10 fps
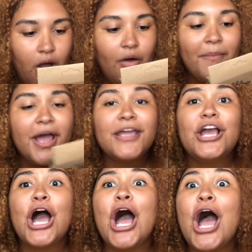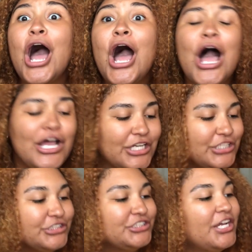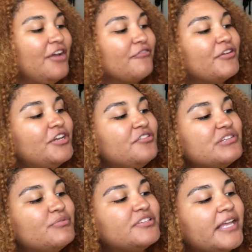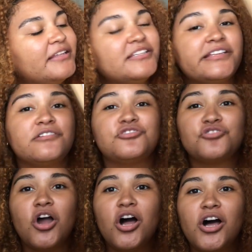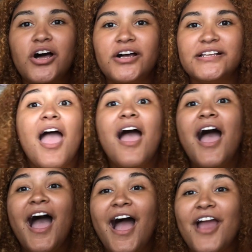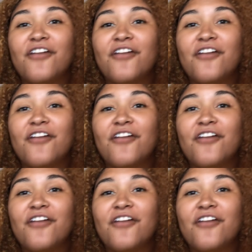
Oh my gosh. Reusable stainless steel straws. I